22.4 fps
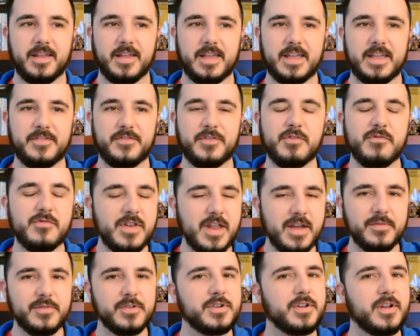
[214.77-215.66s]
if you've
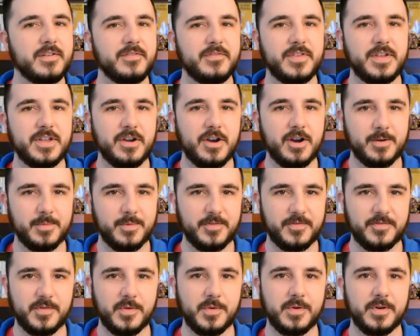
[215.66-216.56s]
never done VR
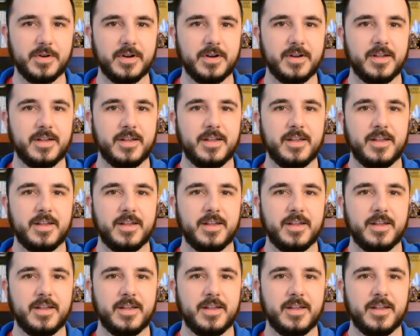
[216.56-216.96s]
before,